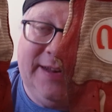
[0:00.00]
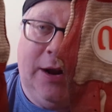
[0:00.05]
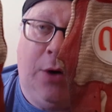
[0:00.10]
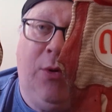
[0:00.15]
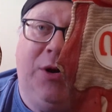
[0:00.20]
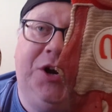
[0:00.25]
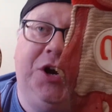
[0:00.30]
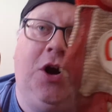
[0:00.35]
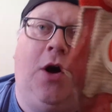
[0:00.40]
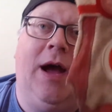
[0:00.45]
I
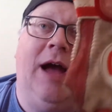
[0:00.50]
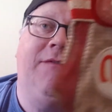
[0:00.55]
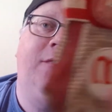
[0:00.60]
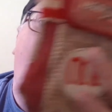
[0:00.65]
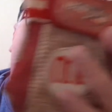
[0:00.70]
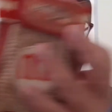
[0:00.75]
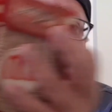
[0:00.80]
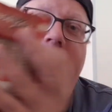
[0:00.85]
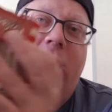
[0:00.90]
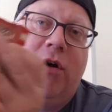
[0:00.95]
went to go have
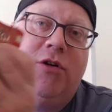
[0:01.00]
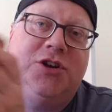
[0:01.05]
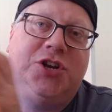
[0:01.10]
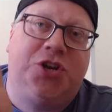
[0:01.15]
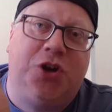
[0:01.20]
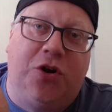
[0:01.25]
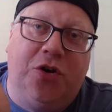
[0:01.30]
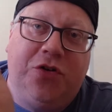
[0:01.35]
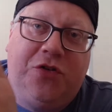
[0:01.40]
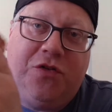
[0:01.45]
open-heart
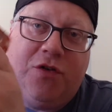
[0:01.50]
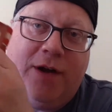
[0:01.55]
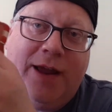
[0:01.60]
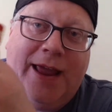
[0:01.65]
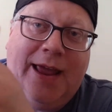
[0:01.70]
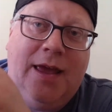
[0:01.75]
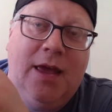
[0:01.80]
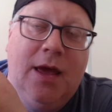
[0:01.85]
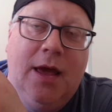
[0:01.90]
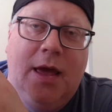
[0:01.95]

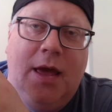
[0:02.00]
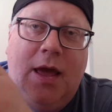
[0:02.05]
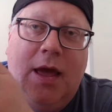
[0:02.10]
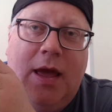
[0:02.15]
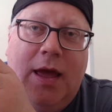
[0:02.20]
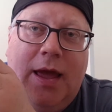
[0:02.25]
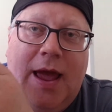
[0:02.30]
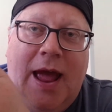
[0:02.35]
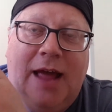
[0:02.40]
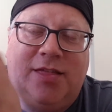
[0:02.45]
surgery
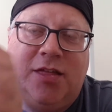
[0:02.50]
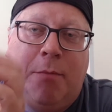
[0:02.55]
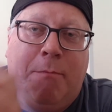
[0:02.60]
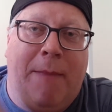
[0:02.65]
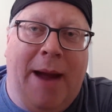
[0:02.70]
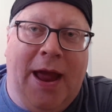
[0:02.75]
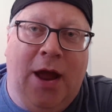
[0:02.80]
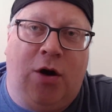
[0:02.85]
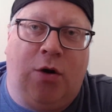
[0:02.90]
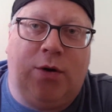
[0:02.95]
at the
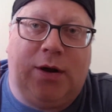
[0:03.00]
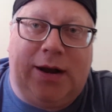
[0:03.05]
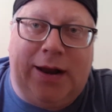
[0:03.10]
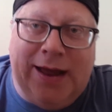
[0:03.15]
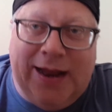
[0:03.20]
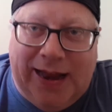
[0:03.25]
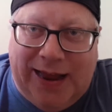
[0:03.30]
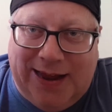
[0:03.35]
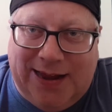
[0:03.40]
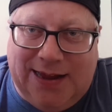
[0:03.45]
Mayo
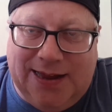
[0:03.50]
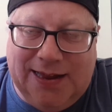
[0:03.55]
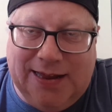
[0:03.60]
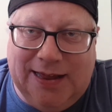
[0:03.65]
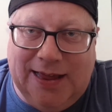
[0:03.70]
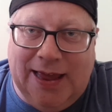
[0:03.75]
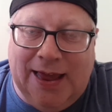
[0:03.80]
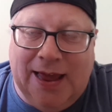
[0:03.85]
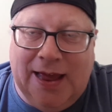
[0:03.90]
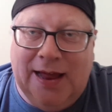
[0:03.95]
Clinic
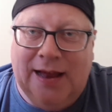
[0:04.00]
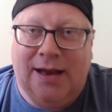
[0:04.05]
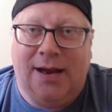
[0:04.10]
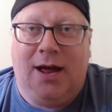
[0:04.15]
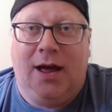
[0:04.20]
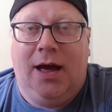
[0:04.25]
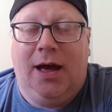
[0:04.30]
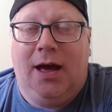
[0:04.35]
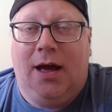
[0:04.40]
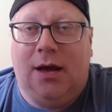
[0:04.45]
in
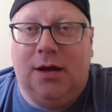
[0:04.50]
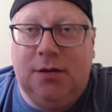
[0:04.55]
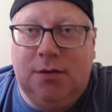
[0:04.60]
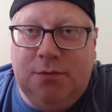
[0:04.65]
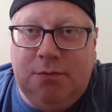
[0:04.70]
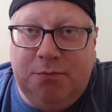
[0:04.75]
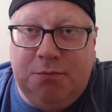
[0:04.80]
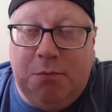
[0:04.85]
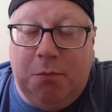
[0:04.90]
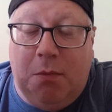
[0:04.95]

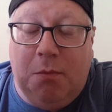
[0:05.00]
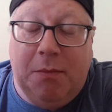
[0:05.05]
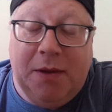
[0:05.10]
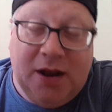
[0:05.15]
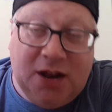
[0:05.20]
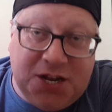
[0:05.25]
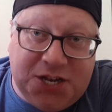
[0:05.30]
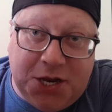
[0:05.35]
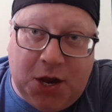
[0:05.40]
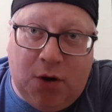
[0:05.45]

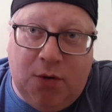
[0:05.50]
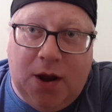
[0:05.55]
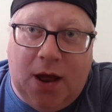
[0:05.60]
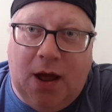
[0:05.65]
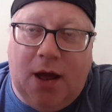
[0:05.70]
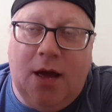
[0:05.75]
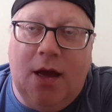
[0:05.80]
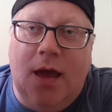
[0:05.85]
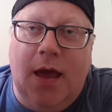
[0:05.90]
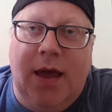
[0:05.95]

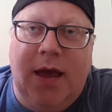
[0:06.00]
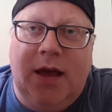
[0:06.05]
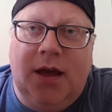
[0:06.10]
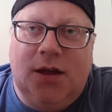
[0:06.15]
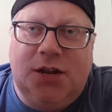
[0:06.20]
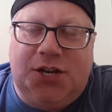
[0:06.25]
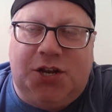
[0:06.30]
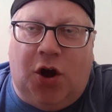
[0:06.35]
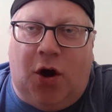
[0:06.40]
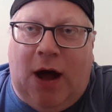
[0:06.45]
Minnesota.
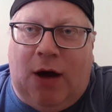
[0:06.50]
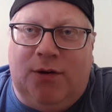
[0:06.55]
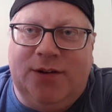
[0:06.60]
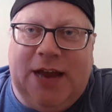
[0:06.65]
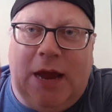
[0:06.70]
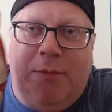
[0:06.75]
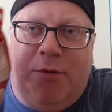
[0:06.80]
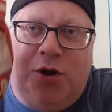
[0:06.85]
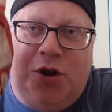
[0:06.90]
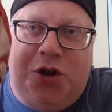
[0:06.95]
So I was
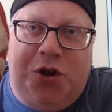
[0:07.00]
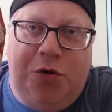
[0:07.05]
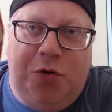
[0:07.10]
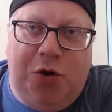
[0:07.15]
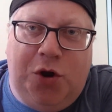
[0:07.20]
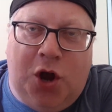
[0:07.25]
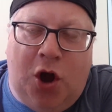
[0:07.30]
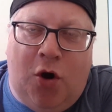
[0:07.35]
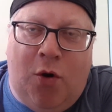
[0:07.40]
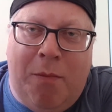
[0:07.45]
able
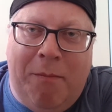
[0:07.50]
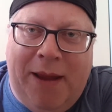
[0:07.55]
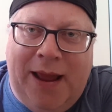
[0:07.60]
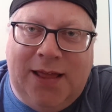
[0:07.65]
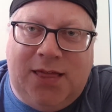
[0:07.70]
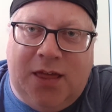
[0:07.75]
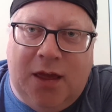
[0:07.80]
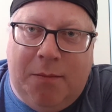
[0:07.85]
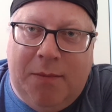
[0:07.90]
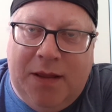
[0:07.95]
to go
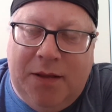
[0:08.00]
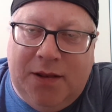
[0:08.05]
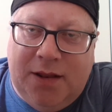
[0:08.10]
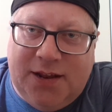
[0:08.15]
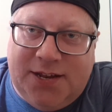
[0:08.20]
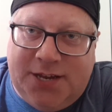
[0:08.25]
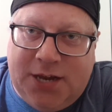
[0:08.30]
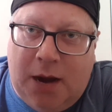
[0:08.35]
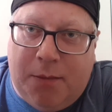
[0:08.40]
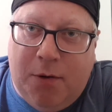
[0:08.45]
meet them in
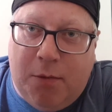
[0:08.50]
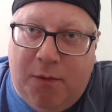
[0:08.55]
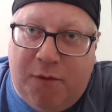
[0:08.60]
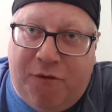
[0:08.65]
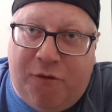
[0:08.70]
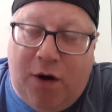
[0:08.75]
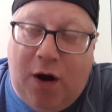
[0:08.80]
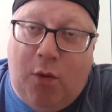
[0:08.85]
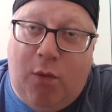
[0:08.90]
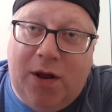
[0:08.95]
the summer
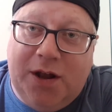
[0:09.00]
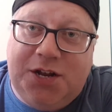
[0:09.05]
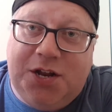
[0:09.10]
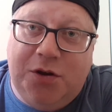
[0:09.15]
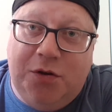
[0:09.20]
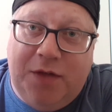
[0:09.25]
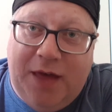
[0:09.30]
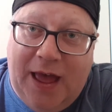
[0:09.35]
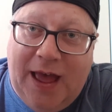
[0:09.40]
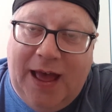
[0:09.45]
before I went
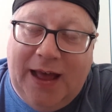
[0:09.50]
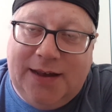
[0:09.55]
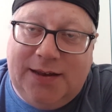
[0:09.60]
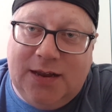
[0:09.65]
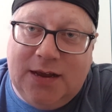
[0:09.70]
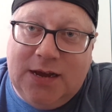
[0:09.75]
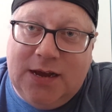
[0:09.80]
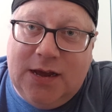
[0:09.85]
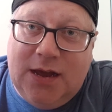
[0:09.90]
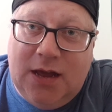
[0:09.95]
to that
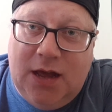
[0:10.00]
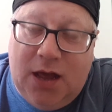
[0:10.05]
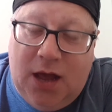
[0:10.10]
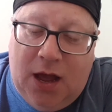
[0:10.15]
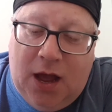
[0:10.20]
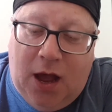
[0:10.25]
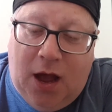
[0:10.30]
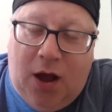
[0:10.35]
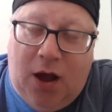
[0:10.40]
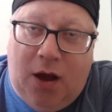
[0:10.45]

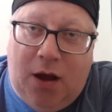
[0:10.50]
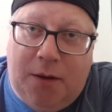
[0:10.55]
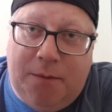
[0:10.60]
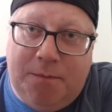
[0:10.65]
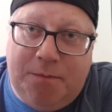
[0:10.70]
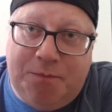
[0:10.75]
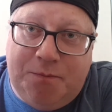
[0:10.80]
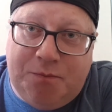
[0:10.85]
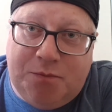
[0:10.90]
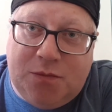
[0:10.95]

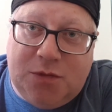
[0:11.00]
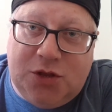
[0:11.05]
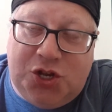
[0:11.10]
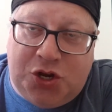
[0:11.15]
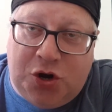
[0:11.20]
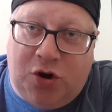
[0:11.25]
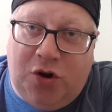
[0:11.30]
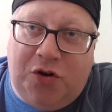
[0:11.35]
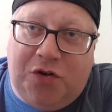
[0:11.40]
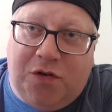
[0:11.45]

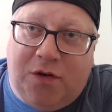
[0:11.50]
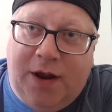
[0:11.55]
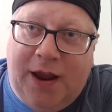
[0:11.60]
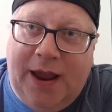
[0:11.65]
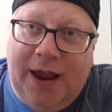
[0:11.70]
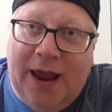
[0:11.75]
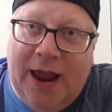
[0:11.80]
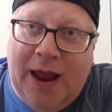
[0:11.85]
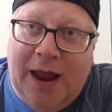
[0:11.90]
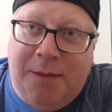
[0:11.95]

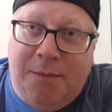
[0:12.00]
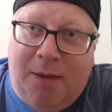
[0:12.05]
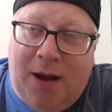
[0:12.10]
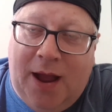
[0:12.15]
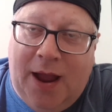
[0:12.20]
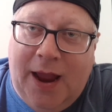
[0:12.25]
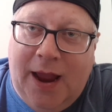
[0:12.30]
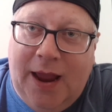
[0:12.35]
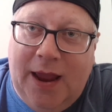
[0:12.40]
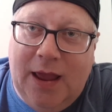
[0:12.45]
surgery. And
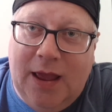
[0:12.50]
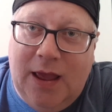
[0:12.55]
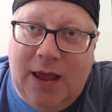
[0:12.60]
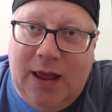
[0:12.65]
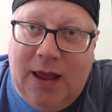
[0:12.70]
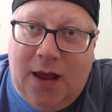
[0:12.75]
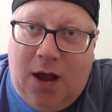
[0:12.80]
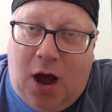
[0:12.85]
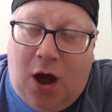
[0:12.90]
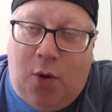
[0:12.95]

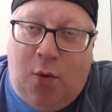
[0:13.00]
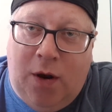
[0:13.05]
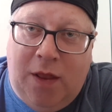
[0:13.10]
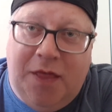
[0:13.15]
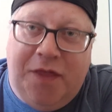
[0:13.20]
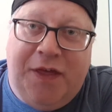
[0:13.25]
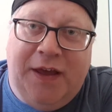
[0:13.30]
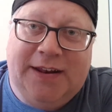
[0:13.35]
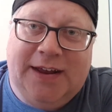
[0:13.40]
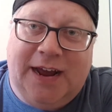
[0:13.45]
one
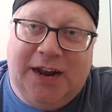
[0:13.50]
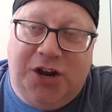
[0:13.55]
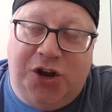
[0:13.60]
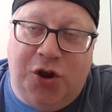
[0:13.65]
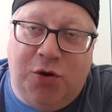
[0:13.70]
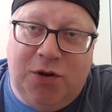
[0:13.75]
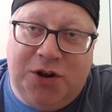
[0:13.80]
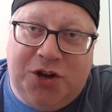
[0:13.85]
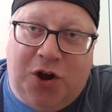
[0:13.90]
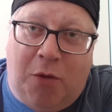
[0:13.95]
of the things I got to
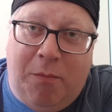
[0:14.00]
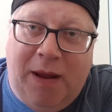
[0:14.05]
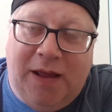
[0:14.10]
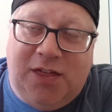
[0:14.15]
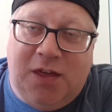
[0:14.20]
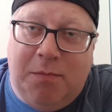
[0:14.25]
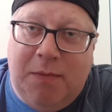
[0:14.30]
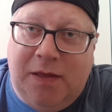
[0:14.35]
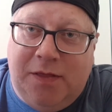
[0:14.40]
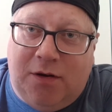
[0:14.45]
do was go
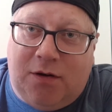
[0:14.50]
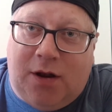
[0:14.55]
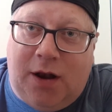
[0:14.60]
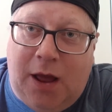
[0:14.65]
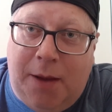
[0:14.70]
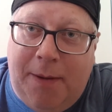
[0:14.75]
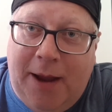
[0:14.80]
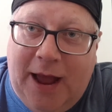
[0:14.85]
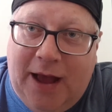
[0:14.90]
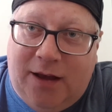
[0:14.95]
meet them in their
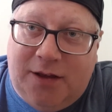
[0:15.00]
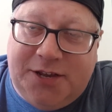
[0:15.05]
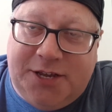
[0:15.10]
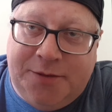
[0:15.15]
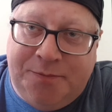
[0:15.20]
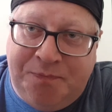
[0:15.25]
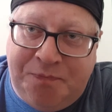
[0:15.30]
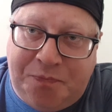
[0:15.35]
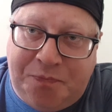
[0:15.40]
clubhouse.